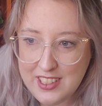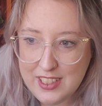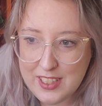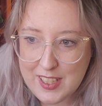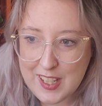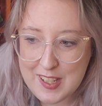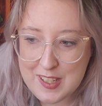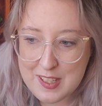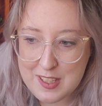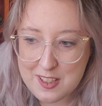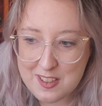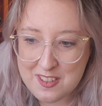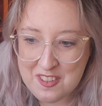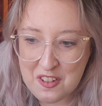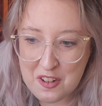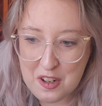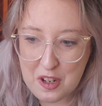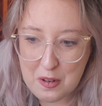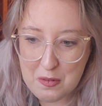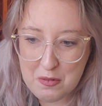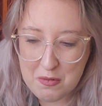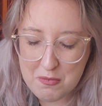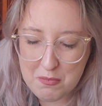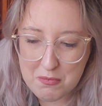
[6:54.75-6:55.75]
this
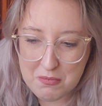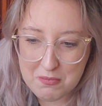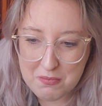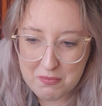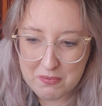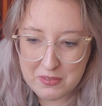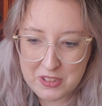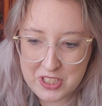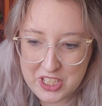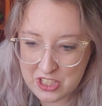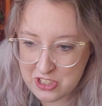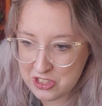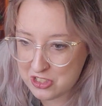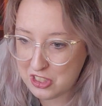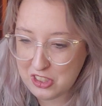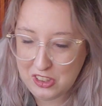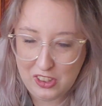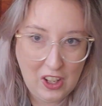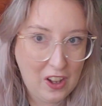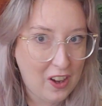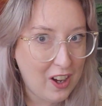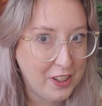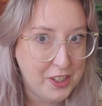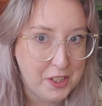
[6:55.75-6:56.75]

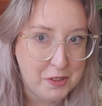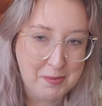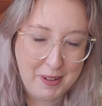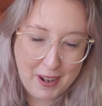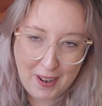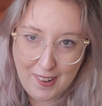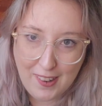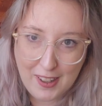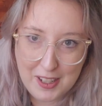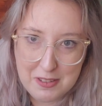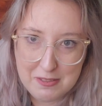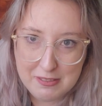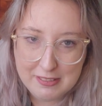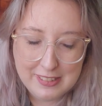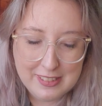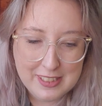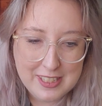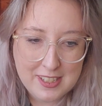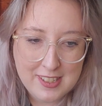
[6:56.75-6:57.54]
sister-in-law, the mom,